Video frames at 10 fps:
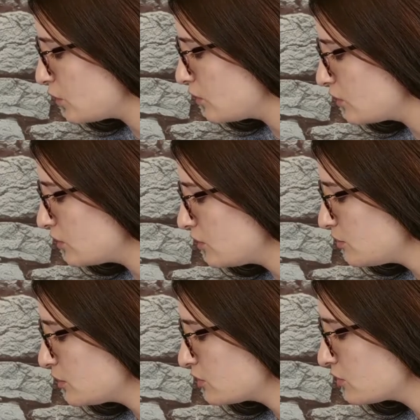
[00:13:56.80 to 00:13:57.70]
Pull it
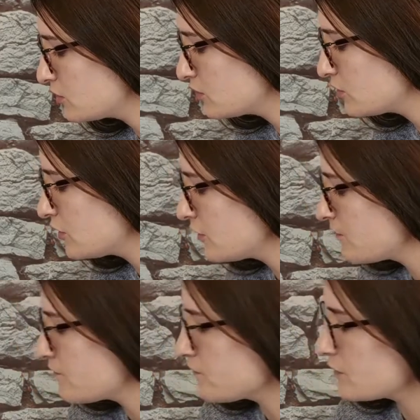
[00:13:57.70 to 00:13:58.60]
up.
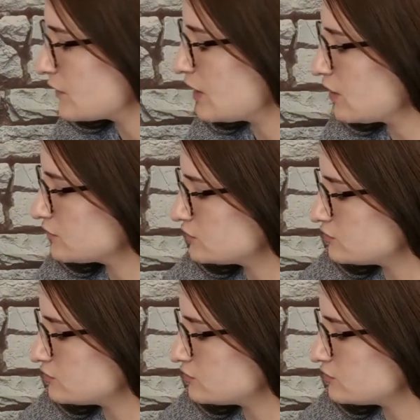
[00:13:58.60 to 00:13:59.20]
There.